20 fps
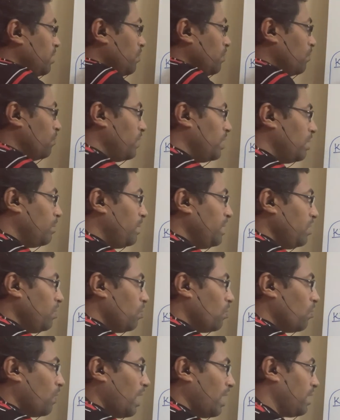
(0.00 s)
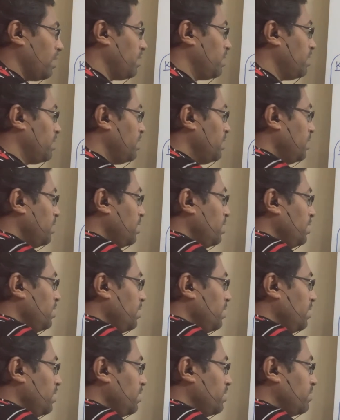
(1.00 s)
will be 1.
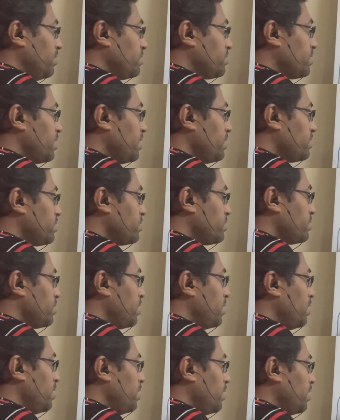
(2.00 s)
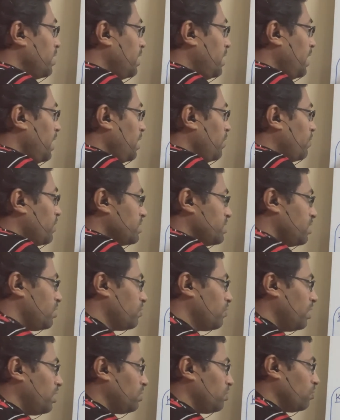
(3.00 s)
In this case, k was
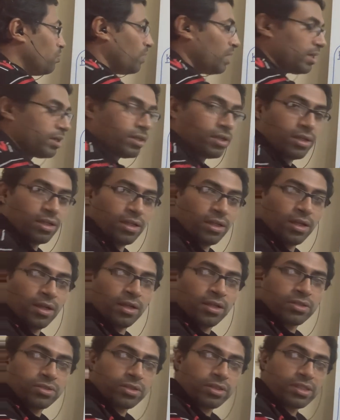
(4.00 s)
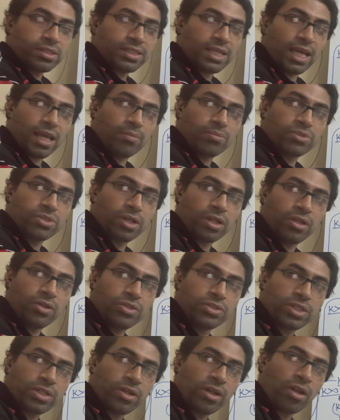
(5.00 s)
equal to 1. So the same
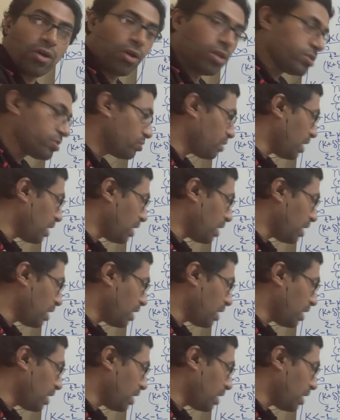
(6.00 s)
solution will also